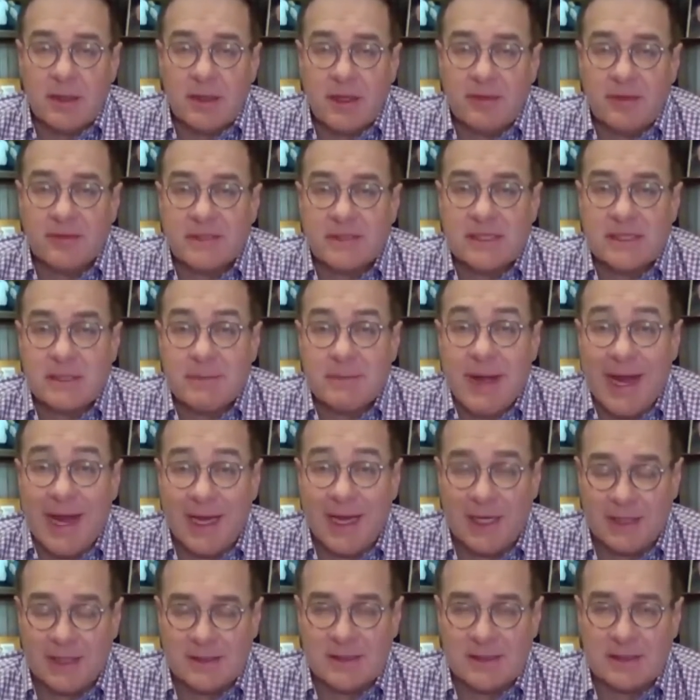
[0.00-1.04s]
They seem
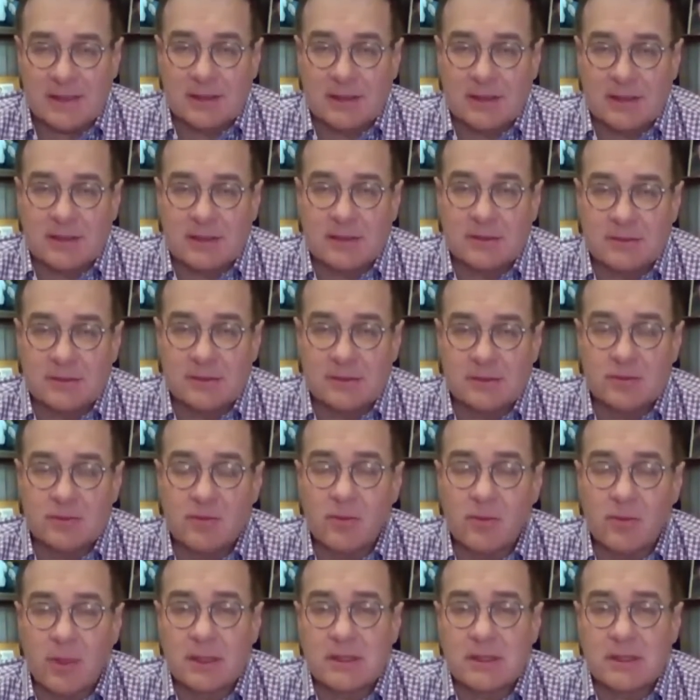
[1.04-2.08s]
hesitant
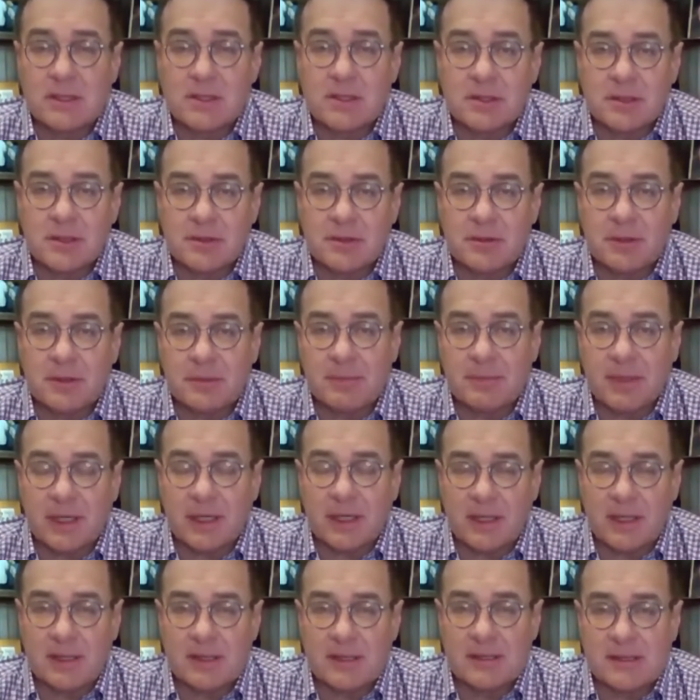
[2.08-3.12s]
to want to do it
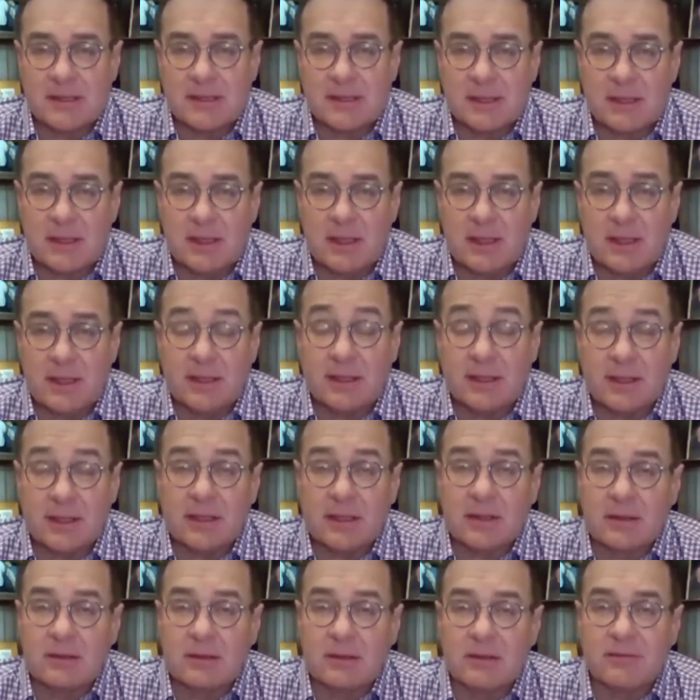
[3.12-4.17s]
because I
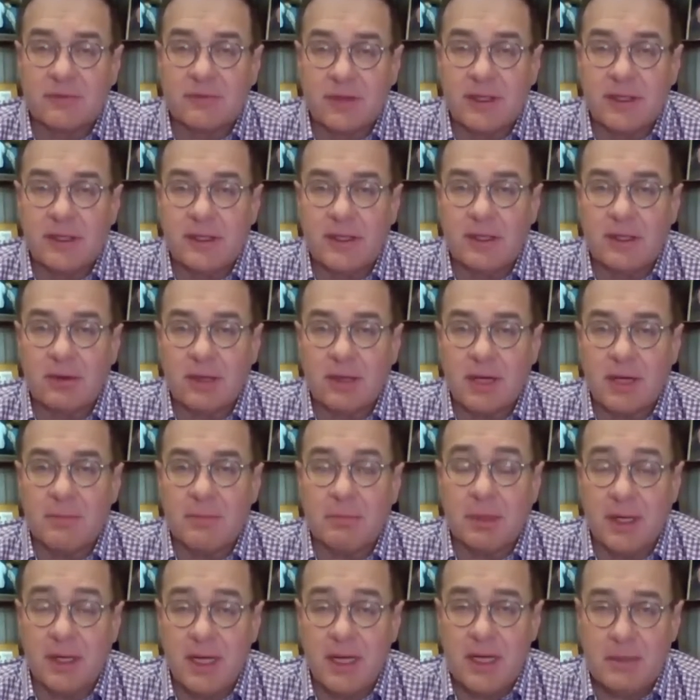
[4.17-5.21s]
think they're afraid they'll
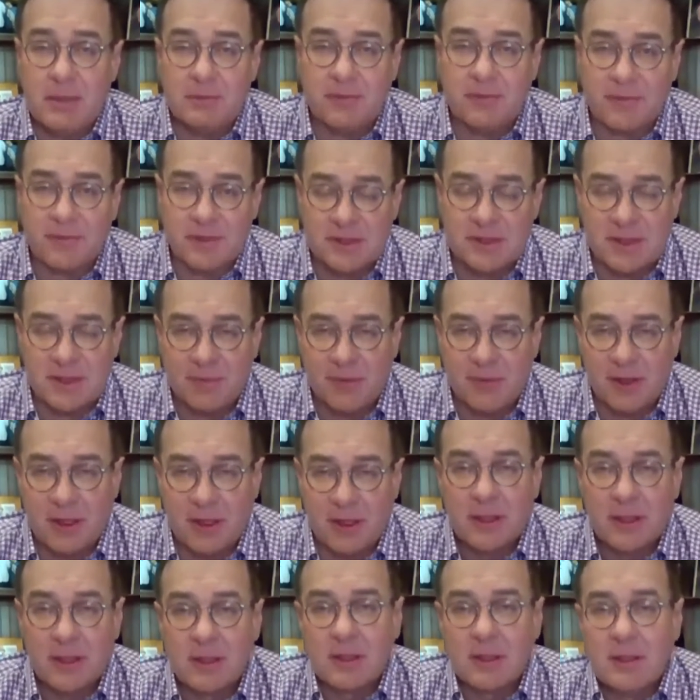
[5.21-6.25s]
get blamed for
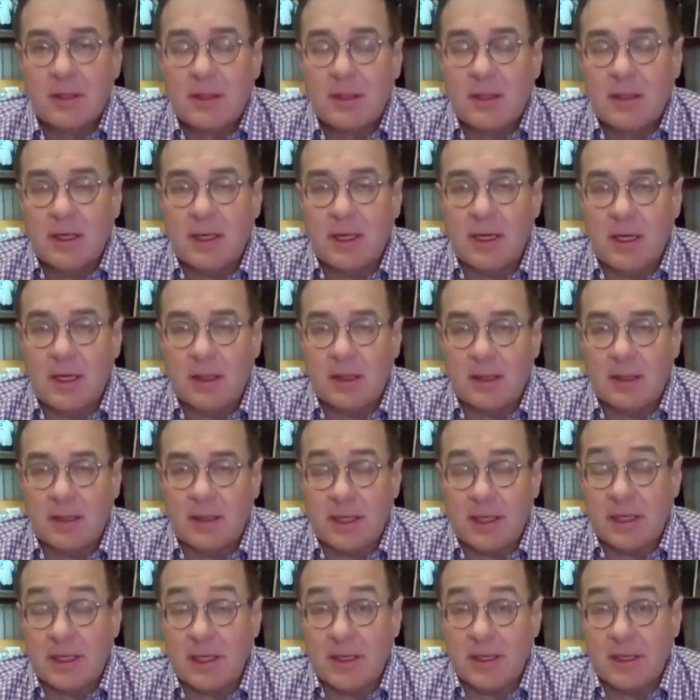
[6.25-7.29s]
something,
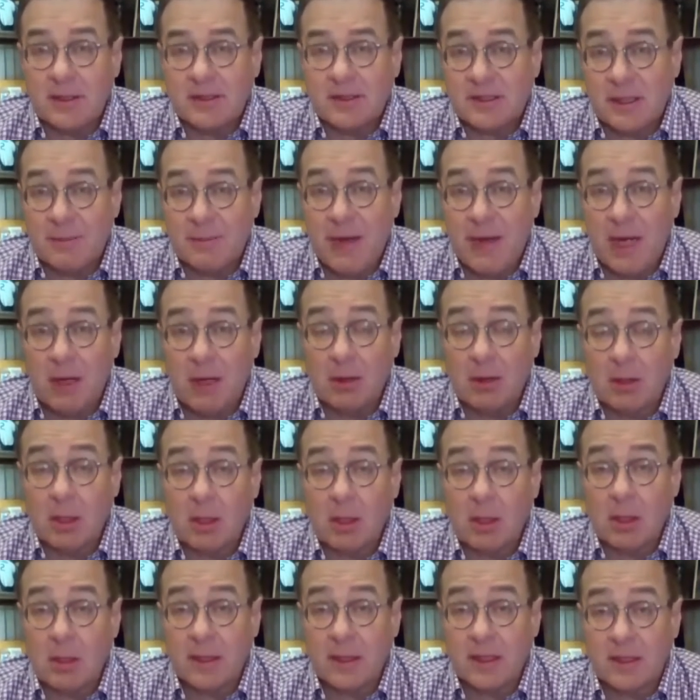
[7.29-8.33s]
like, you know, somehow
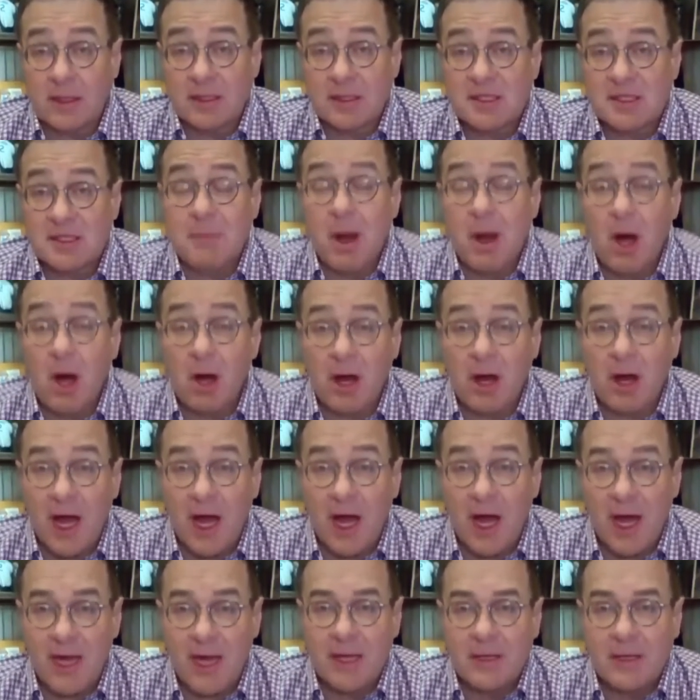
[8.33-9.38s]
hurting the small
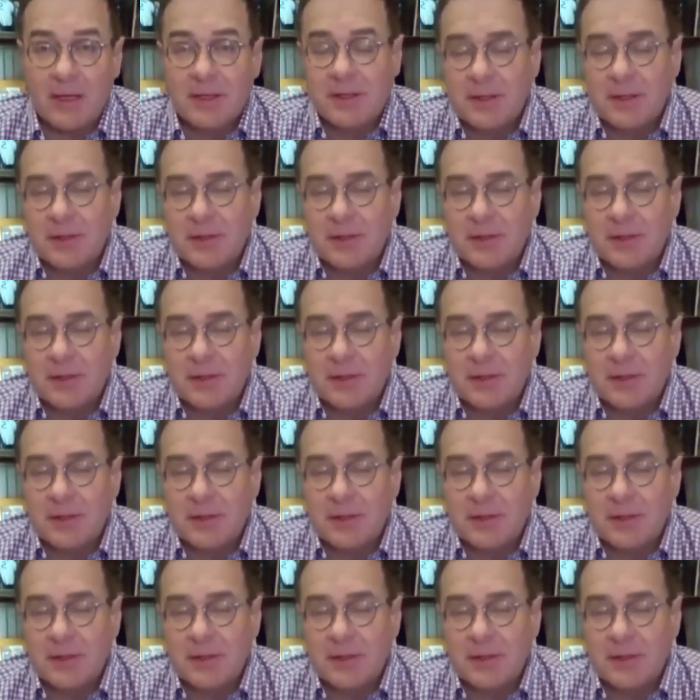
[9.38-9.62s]
guy.